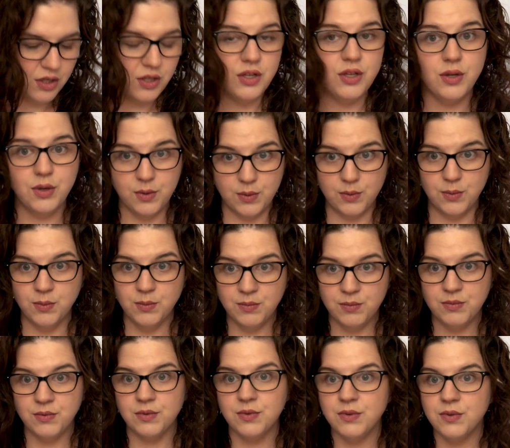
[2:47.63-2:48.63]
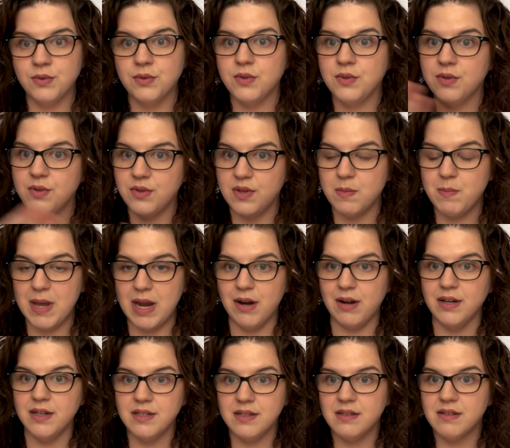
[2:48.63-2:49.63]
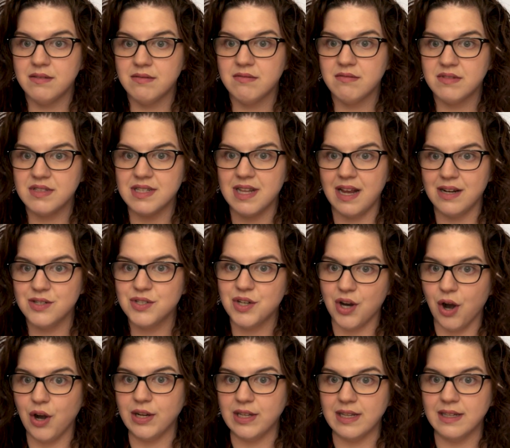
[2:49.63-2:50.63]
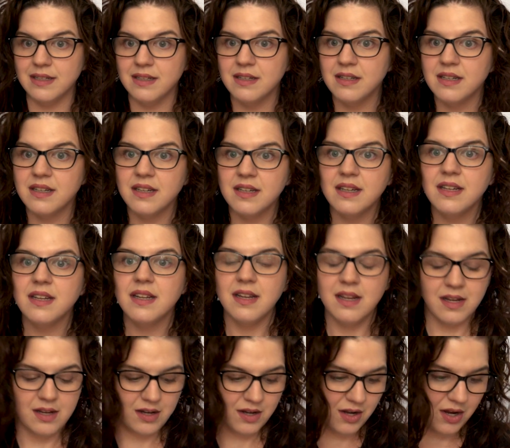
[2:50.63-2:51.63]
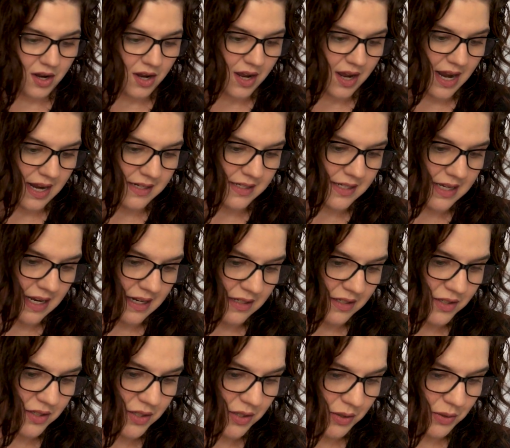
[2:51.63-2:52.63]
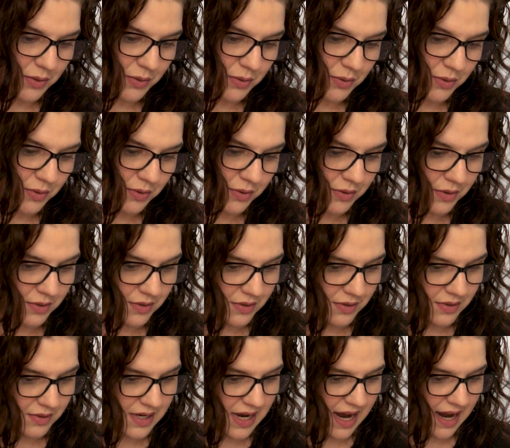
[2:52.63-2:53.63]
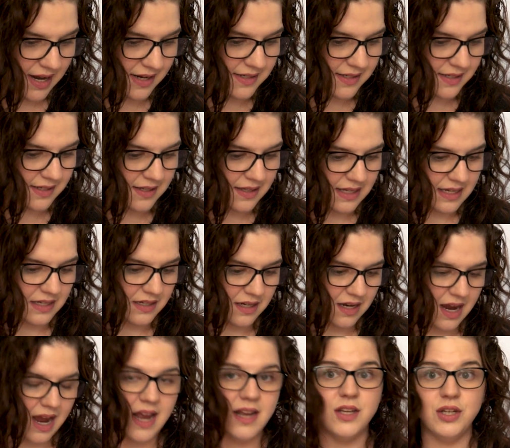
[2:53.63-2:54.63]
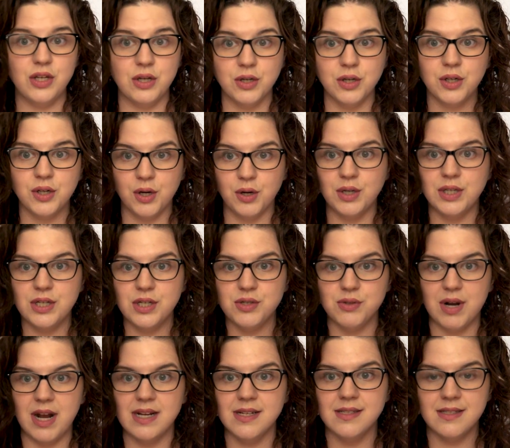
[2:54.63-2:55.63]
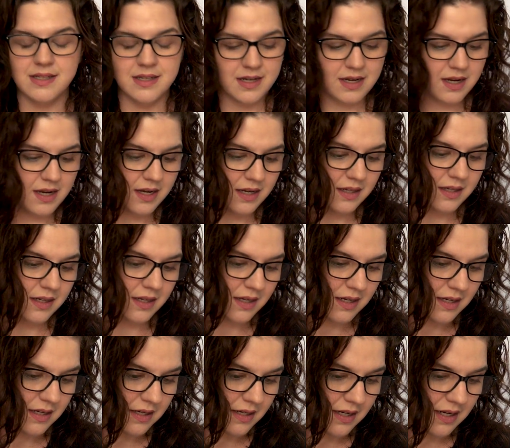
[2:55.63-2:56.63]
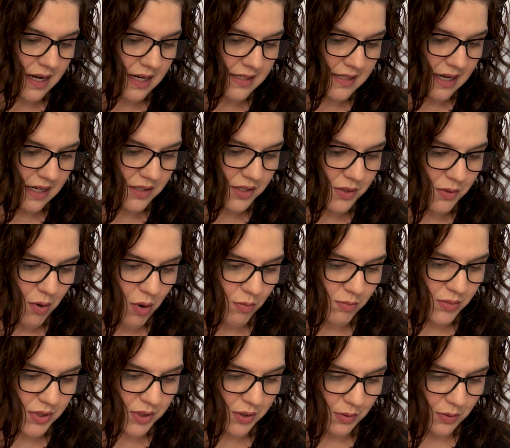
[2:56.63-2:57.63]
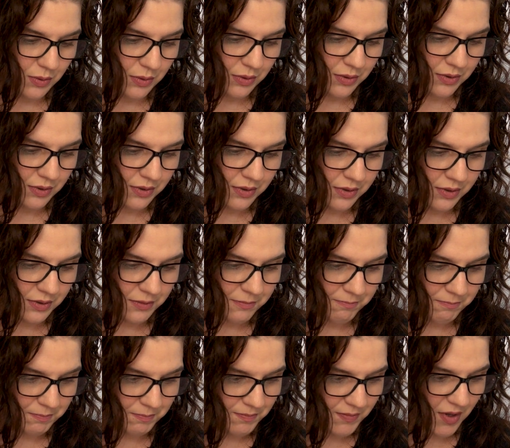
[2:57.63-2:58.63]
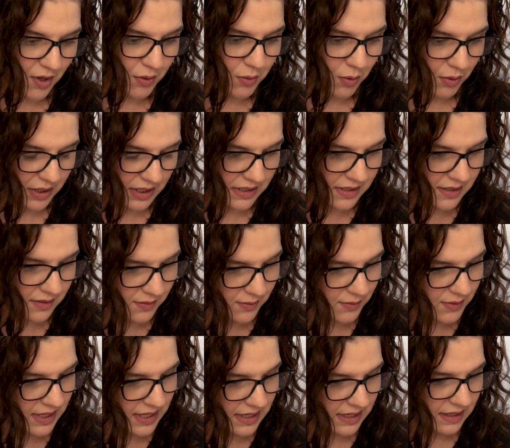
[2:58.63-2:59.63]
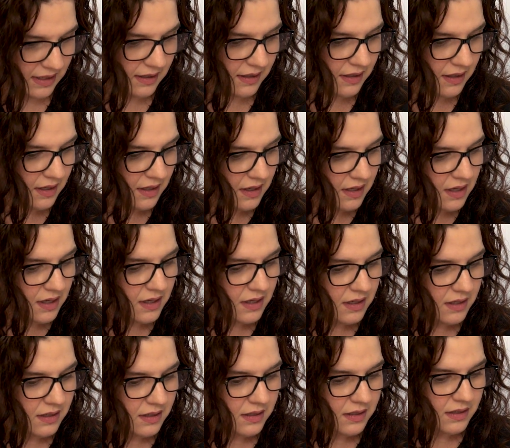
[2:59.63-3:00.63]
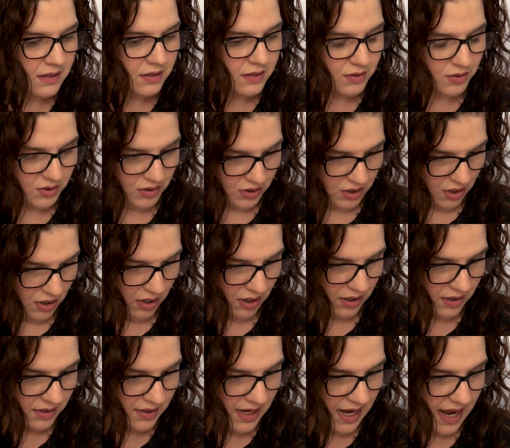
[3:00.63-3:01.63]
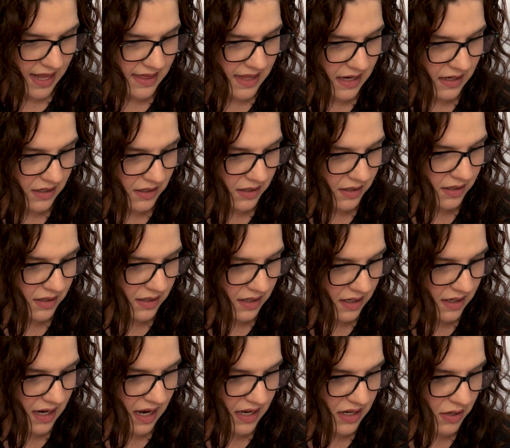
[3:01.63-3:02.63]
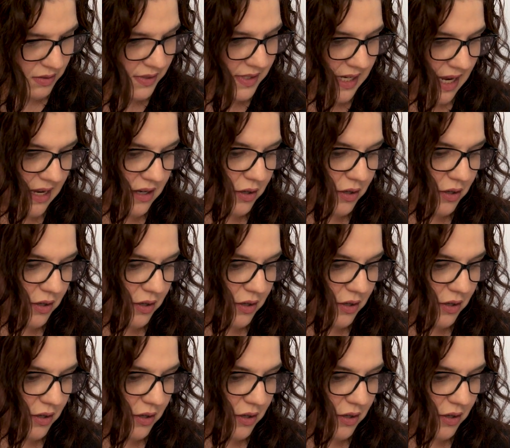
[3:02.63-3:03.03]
you, the parent/guardian, intend to, at your current address, intend to homeschool according to the law, and then you say